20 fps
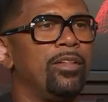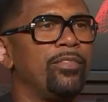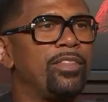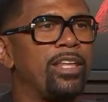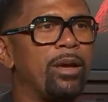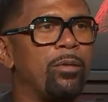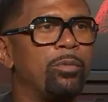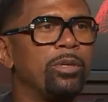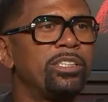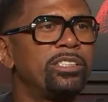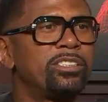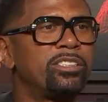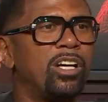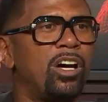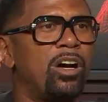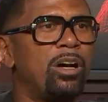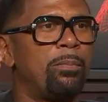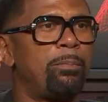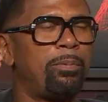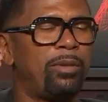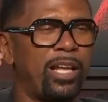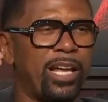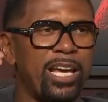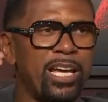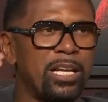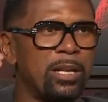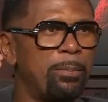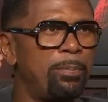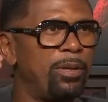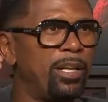that we saw play in
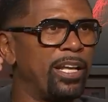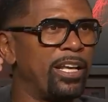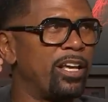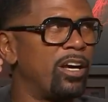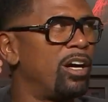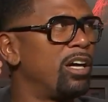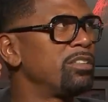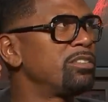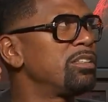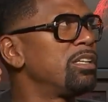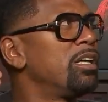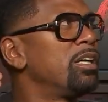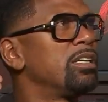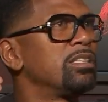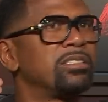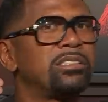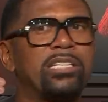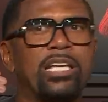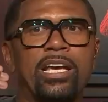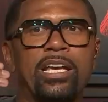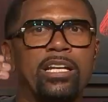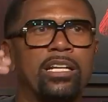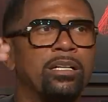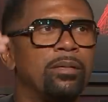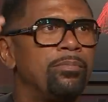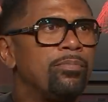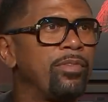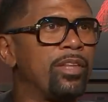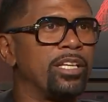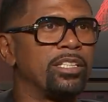the playoffs,
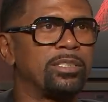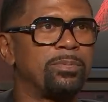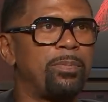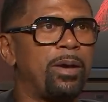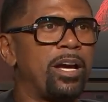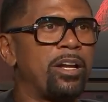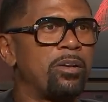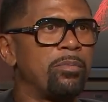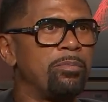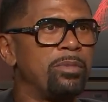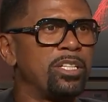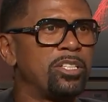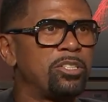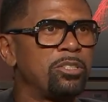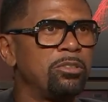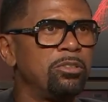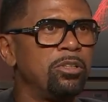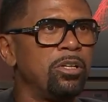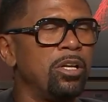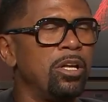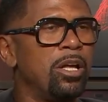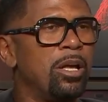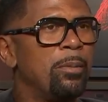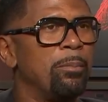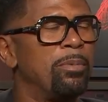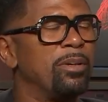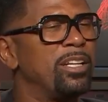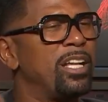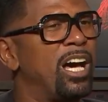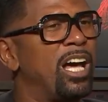Tatum and Spider Mitchell.
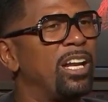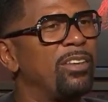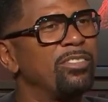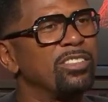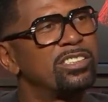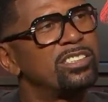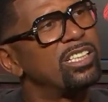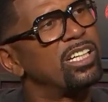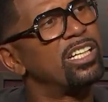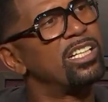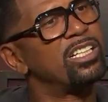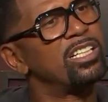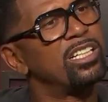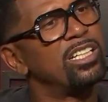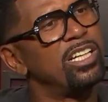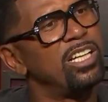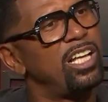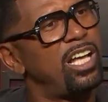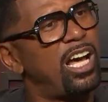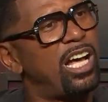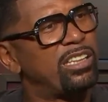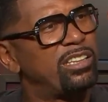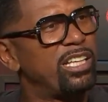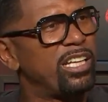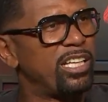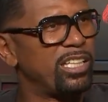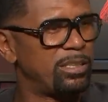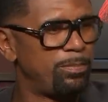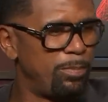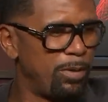But now all of a sudden, I
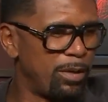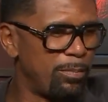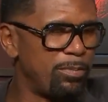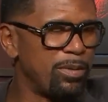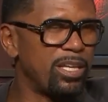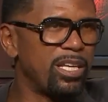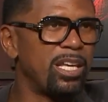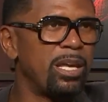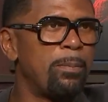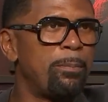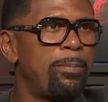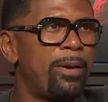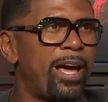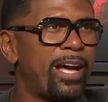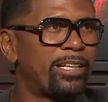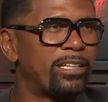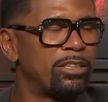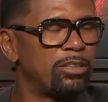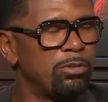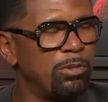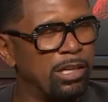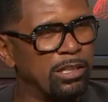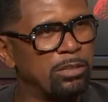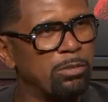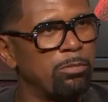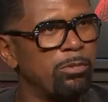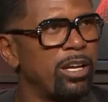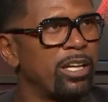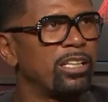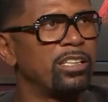think it's going to be impacted throughout the
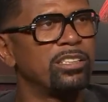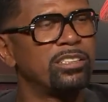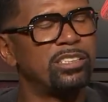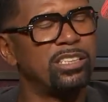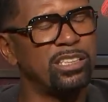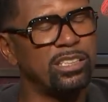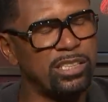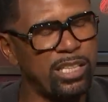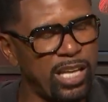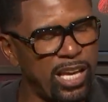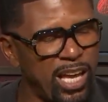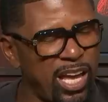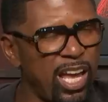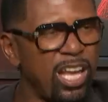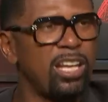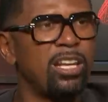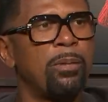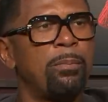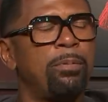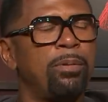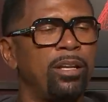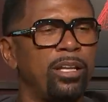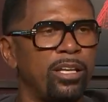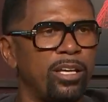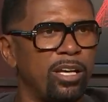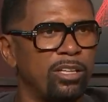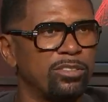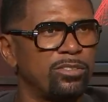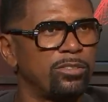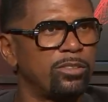regular season and the
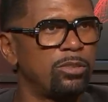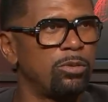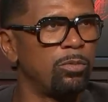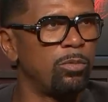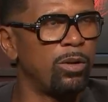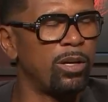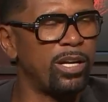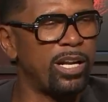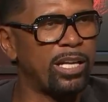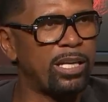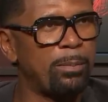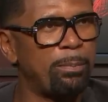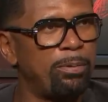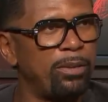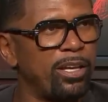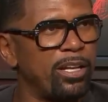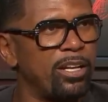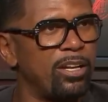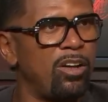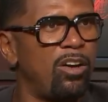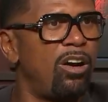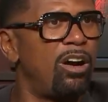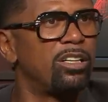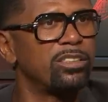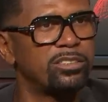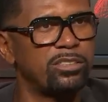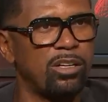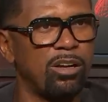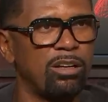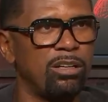playoffs to where they can play at an
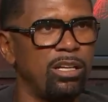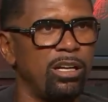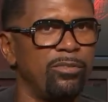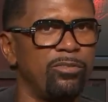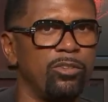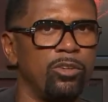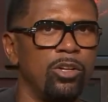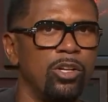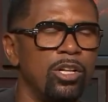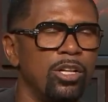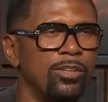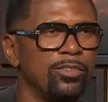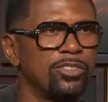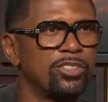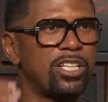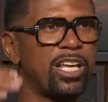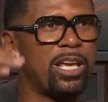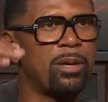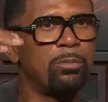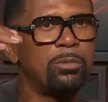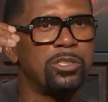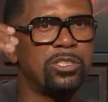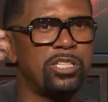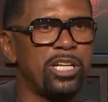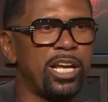all-star level. Same with